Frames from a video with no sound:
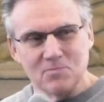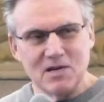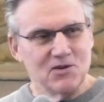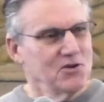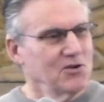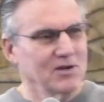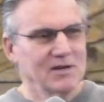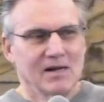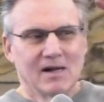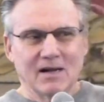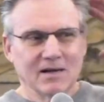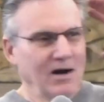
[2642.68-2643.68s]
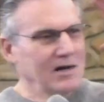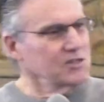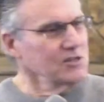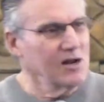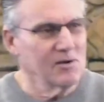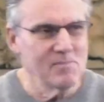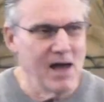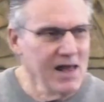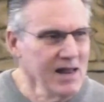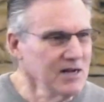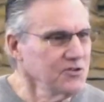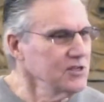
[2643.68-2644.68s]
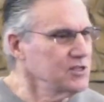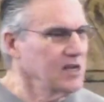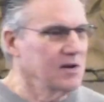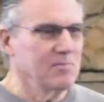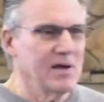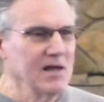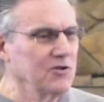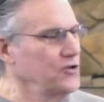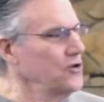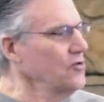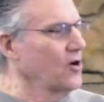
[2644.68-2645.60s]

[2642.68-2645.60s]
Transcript: could be doing it. God's not mad at you. He's saying, Man,